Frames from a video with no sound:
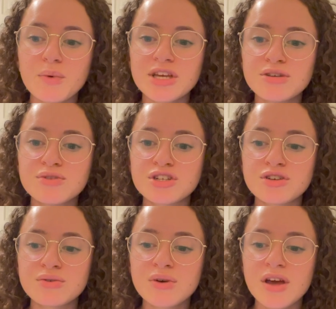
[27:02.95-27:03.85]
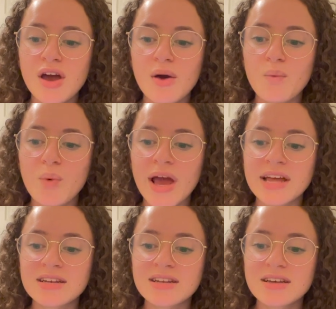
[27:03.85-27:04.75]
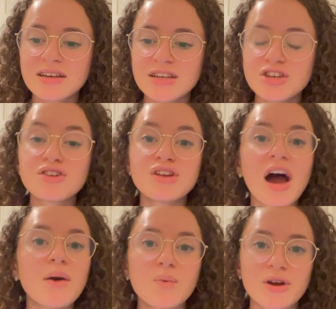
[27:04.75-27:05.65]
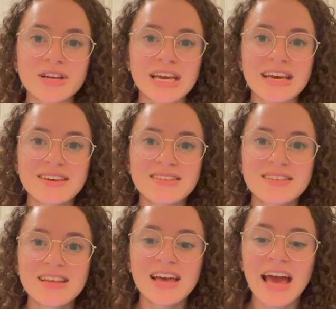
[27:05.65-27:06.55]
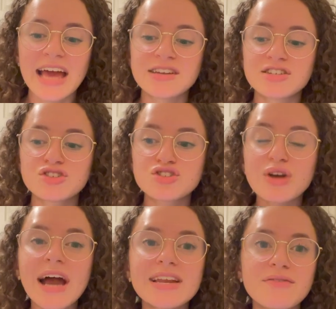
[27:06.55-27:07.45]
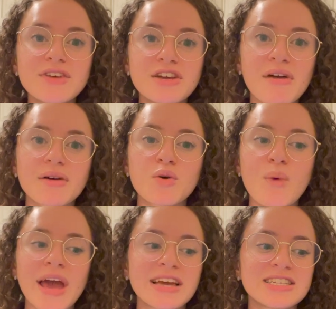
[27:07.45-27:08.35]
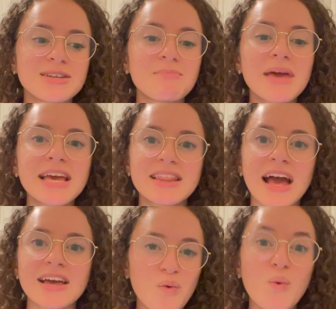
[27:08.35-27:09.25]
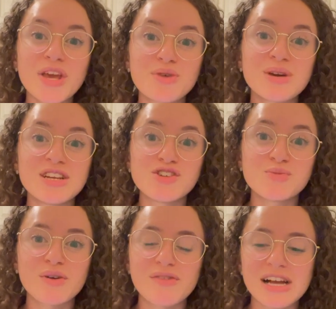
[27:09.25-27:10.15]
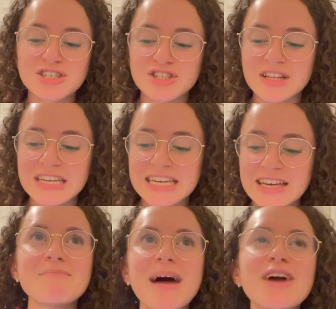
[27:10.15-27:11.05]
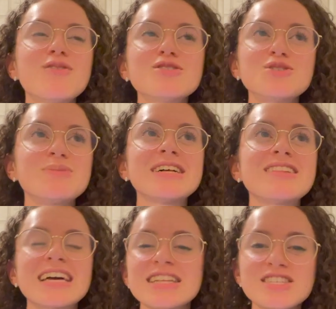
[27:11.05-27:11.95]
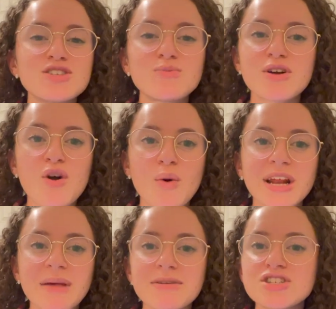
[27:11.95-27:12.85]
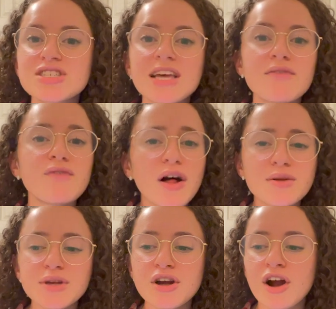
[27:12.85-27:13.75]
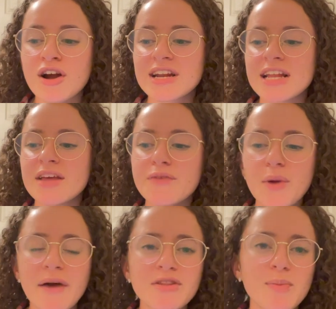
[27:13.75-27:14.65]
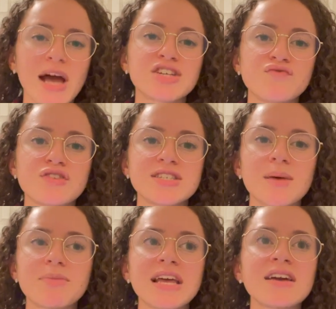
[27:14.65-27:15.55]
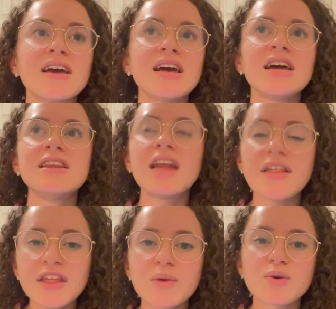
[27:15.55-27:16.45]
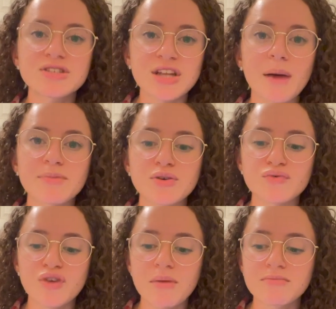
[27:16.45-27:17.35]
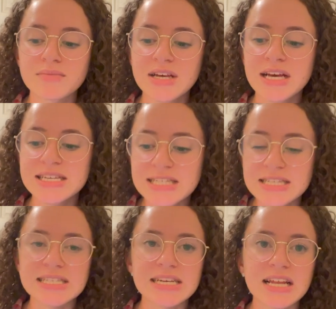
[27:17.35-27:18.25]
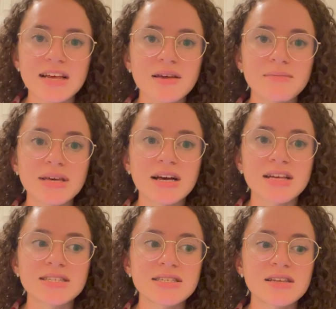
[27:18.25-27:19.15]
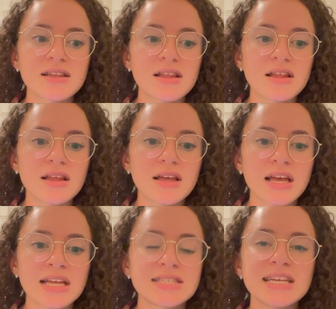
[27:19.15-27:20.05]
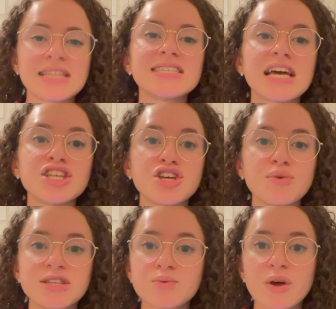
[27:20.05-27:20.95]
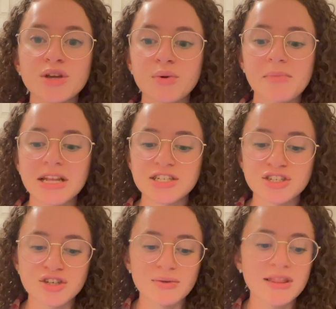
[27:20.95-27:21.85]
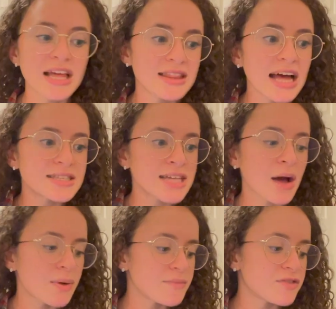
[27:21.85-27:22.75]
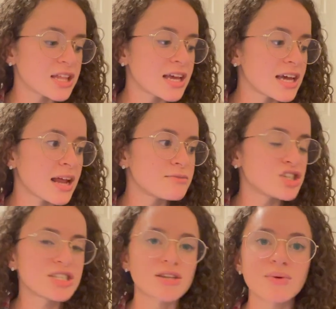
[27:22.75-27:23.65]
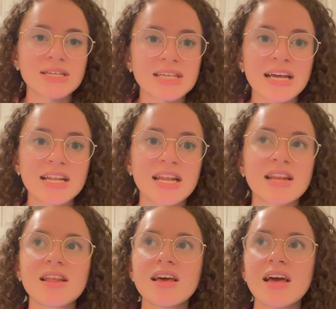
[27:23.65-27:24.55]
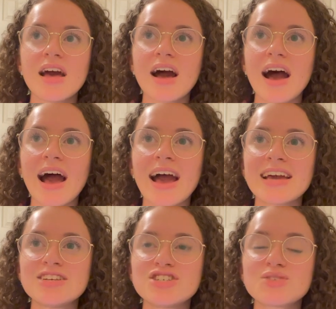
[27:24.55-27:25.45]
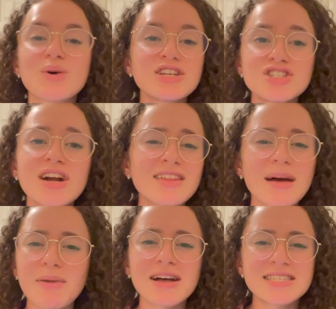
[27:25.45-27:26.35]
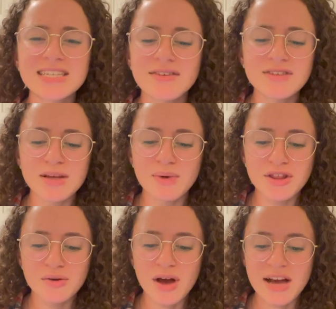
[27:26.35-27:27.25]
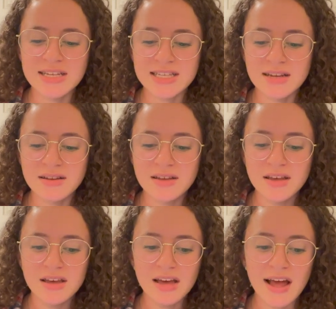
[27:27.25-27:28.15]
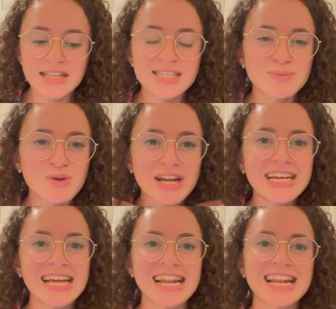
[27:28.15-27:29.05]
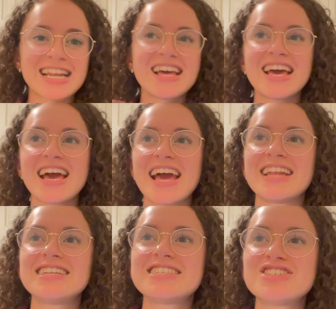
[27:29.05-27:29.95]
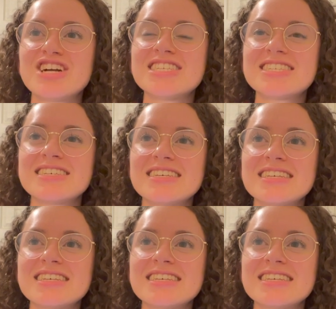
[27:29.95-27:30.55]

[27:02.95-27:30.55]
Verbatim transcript: what you do when you're not working and try to figure out a way to make that what you can do professionally. My whole spiel, and it's super corny, but just like follow your heart. And if you have the passion for something, nothing will stop you from succeeding because it's it's in you it's what you were meant to do and like that's how i'm feeling and i'm just so excited and i just want to share that positivity with you guys and and spread it and and just